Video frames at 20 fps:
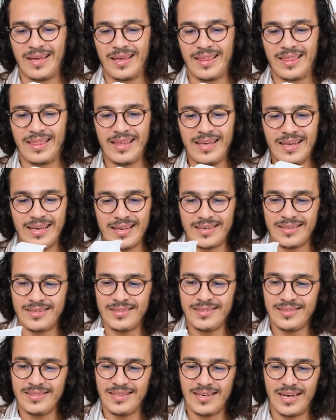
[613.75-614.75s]

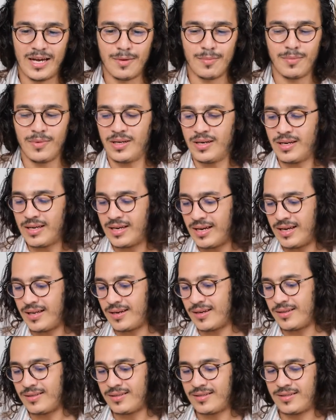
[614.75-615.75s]
Then I'm gonna cut
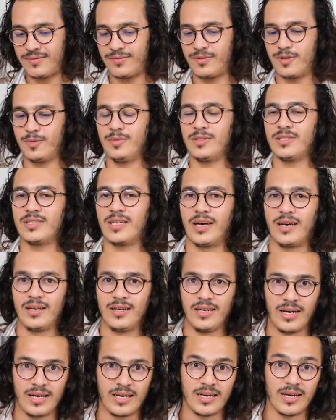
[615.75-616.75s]
it from the side.
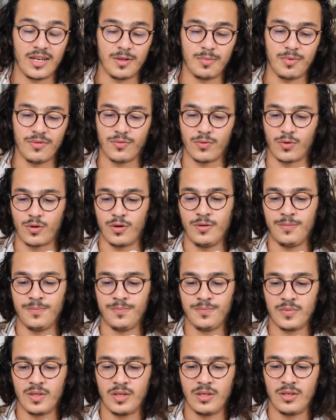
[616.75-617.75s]
I cut it before,
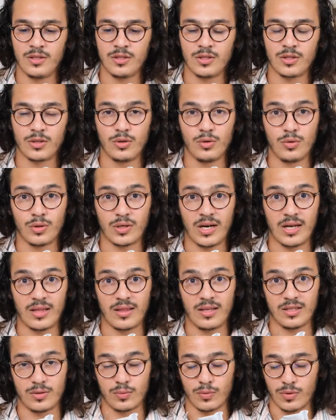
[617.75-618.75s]
so you'll cut
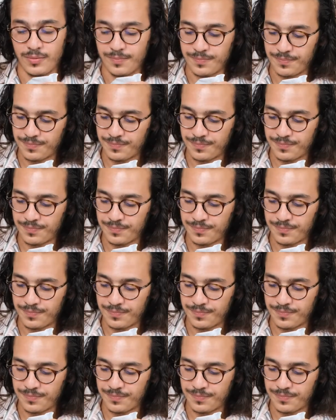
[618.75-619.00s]
this one.